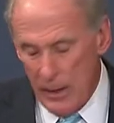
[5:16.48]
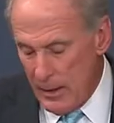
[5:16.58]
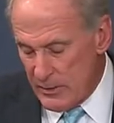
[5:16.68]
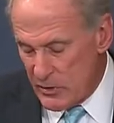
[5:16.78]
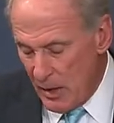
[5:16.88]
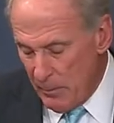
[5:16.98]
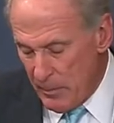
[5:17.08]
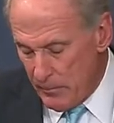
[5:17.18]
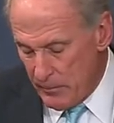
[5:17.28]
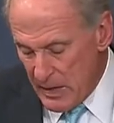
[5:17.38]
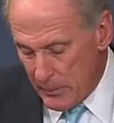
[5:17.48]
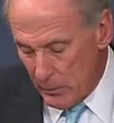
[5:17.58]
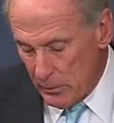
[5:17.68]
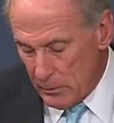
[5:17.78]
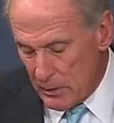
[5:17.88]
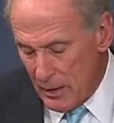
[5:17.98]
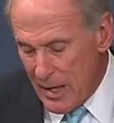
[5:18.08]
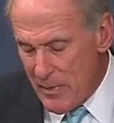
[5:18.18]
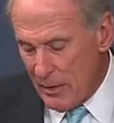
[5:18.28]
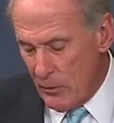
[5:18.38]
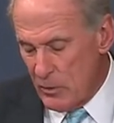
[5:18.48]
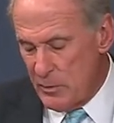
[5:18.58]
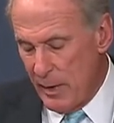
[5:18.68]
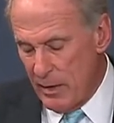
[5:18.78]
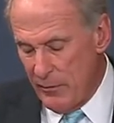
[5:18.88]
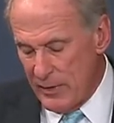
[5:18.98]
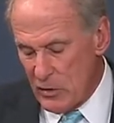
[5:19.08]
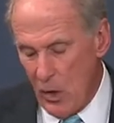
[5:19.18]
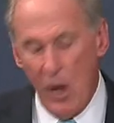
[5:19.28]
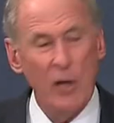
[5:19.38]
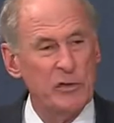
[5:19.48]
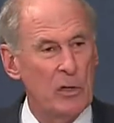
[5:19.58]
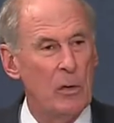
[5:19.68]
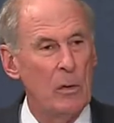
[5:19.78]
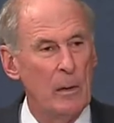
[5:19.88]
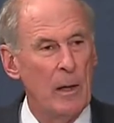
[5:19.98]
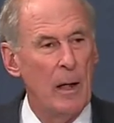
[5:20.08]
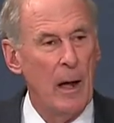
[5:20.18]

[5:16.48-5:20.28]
some people claiming those benefits also